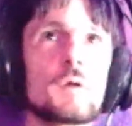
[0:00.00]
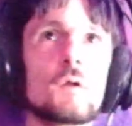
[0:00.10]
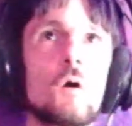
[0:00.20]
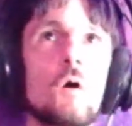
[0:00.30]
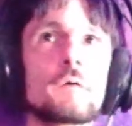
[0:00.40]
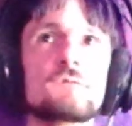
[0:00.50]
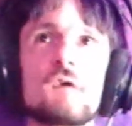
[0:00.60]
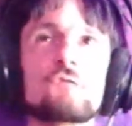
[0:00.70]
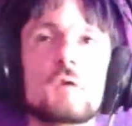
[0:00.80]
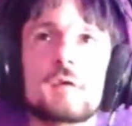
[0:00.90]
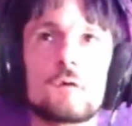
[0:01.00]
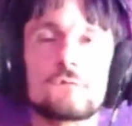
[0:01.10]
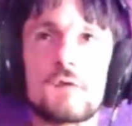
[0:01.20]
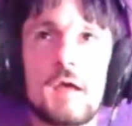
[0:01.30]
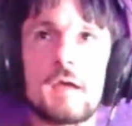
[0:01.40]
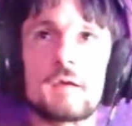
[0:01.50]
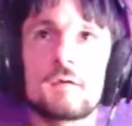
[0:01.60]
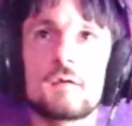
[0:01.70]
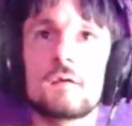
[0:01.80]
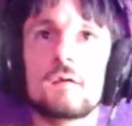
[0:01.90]
at all except for hearsay,
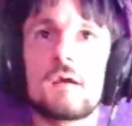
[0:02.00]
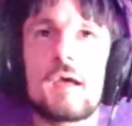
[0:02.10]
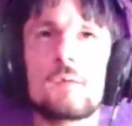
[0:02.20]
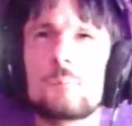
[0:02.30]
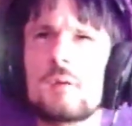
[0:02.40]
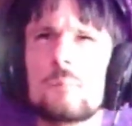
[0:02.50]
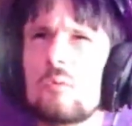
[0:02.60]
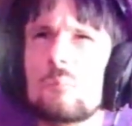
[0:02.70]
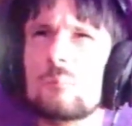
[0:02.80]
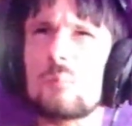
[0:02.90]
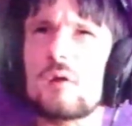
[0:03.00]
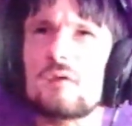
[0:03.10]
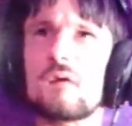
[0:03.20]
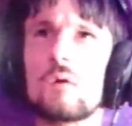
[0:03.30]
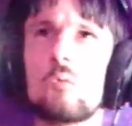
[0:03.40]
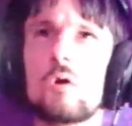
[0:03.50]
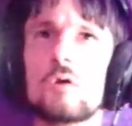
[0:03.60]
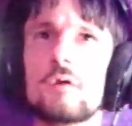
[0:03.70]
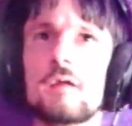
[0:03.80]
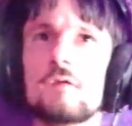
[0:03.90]
and people putting their
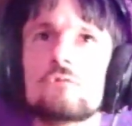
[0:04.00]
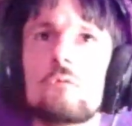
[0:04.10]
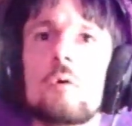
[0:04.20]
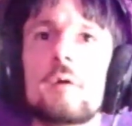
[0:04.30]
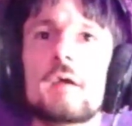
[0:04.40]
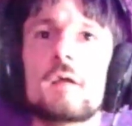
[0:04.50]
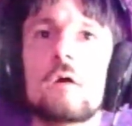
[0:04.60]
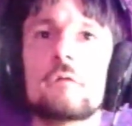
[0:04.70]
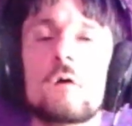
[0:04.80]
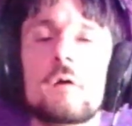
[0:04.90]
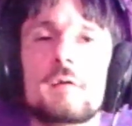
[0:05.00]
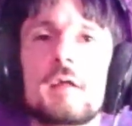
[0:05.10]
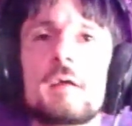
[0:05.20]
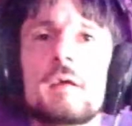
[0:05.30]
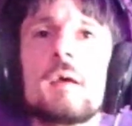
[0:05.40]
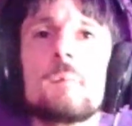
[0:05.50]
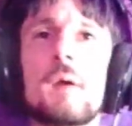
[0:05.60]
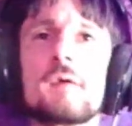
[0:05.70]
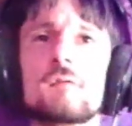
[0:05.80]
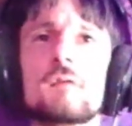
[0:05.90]
word in and throwing in on
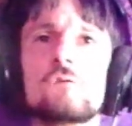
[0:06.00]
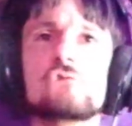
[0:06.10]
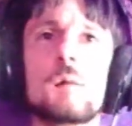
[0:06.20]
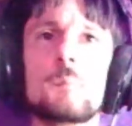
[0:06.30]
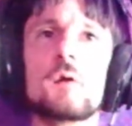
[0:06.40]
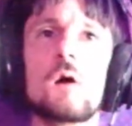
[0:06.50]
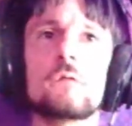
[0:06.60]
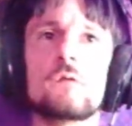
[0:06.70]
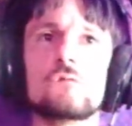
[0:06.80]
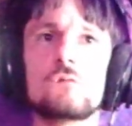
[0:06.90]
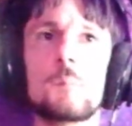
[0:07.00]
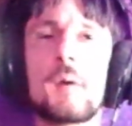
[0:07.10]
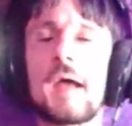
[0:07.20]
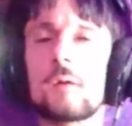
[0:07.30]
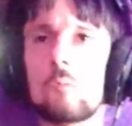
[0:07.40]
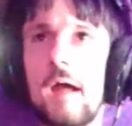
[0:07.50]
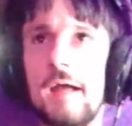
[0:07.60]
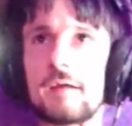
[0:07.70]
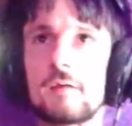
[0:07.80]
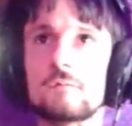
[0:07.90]
basically jumping on the
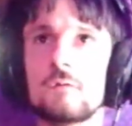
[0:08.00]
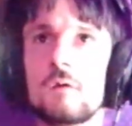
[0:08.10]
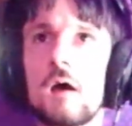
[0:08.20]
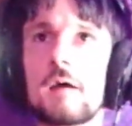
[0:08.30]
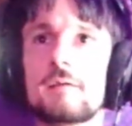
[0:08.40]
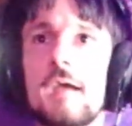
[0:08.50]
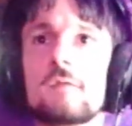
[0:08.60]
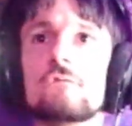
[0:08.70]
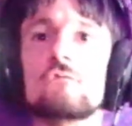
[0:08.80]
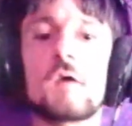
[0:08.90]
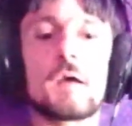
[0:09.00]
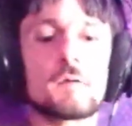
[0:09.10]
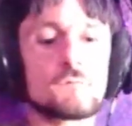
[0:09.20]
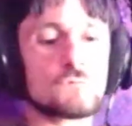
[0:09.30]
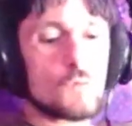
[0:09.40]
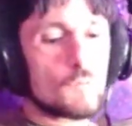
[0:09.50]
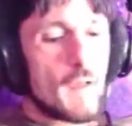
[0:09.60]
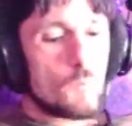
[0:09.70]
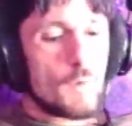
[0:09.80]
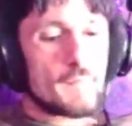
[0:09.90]
bandwagon against Vic, so
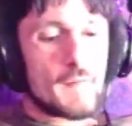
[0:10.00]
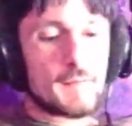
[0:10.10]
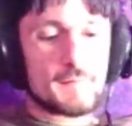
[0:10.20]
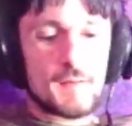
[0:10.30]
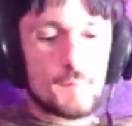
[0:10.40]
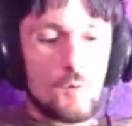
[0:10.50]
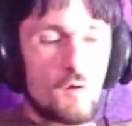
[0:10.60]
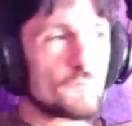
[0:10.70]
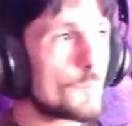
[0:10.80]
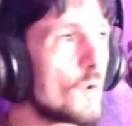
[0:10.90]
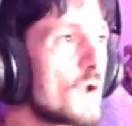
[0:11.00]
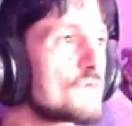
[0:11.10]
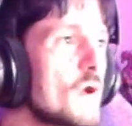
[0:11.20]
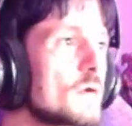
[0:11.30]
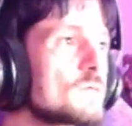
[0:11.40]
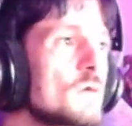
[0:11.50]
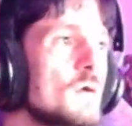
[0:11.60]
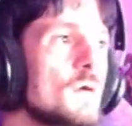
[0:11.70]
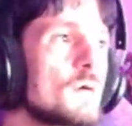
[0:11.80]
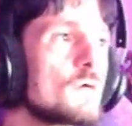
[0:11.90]
that way they could get him off the project,
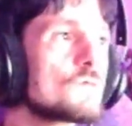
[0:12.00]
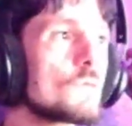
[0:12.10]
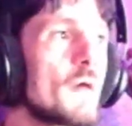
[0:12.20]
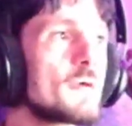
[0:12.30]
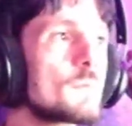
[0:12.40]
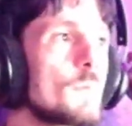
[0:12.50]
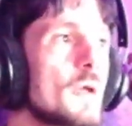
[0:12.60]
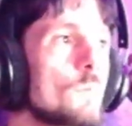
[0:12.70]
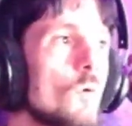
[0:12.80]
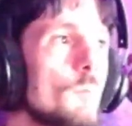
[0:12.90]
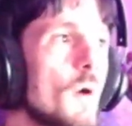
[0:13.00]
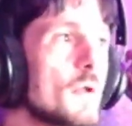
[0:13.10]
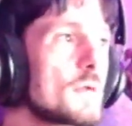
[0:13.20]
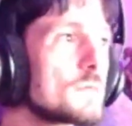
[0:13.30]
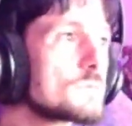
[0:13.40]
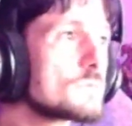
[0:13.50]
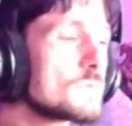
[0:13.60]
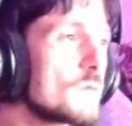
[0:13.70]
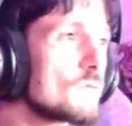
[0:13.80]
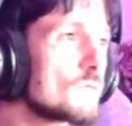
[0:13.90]
so they could make more money.
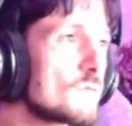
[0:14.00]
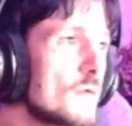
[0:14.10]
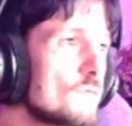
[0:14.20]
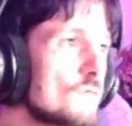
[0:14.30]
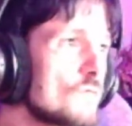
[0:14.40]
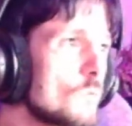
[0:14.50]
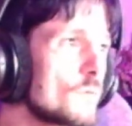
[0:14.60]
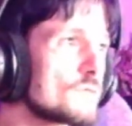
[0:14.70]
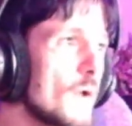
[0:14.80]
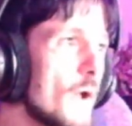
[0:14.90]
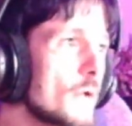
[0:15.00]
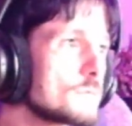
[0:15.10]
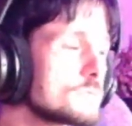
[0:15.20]
It's super sad.